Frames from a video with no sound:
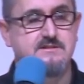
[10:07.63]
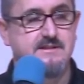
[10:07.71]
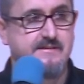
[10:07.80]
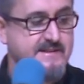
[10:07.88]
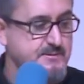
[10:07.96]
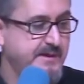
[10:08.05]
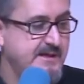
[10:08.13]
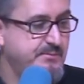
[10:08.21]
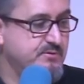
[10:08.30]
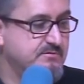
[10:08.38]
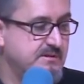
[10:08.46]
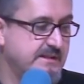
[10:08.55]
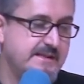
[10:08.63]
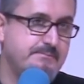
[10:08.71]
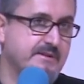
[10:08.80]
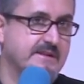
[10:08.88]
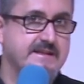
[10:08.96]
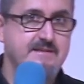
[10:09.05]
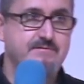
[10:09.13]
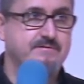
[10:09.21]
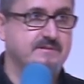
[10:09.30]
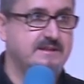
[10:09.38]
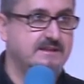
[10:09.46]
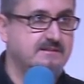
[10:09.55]
Now, these people really believe
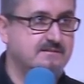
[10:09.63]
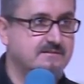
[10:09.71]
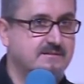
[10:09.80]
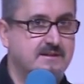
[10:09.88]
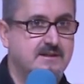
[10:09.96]
in